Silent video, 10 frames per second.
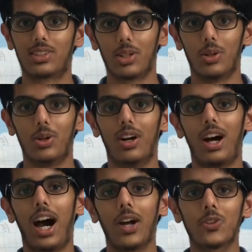
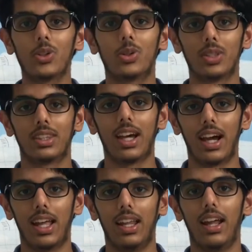So after
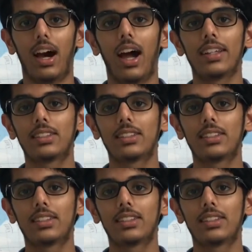doing that,